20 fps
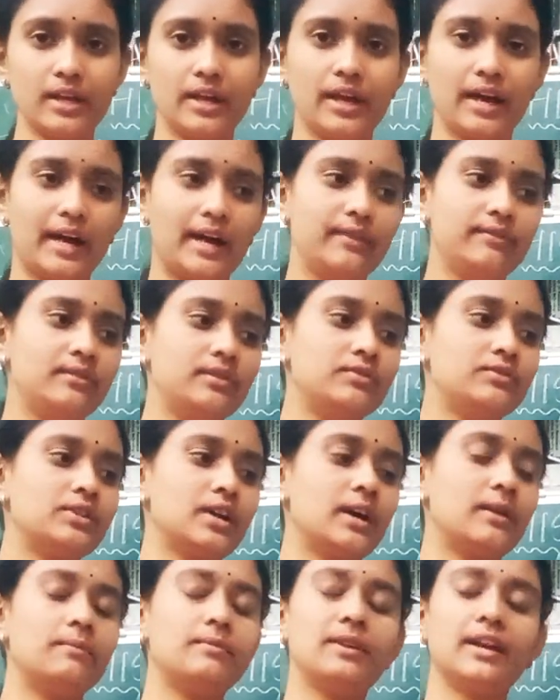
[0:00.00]
and which
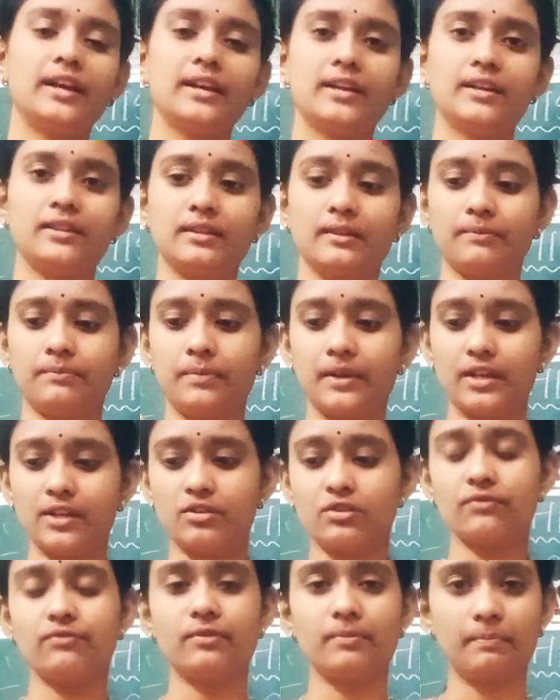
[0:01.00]
are like in a piece
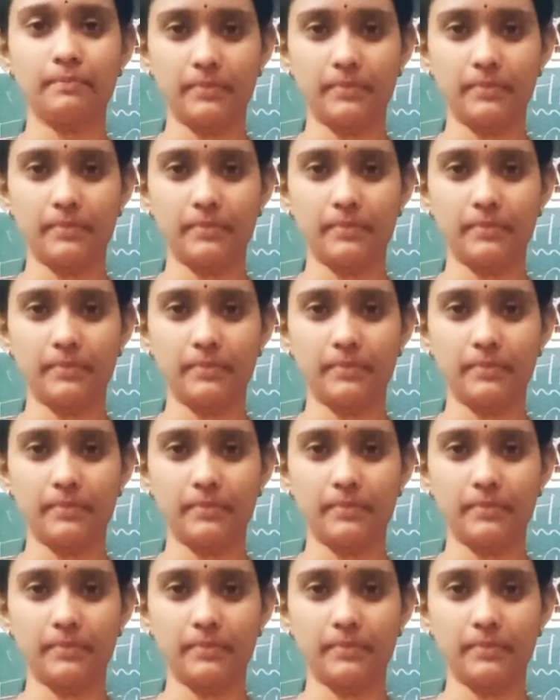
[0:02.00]
of